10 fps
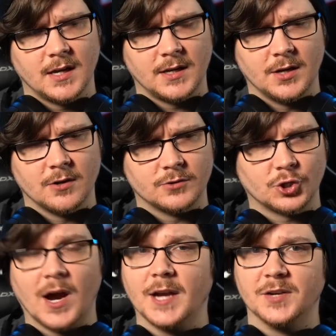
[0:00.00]
you know,
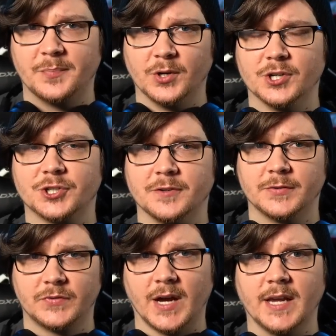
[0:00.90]
trying to push and
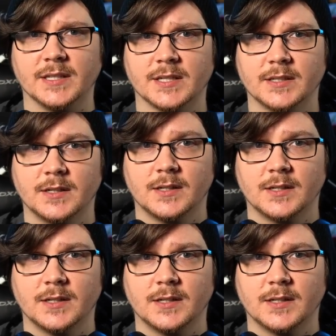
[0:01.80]
fight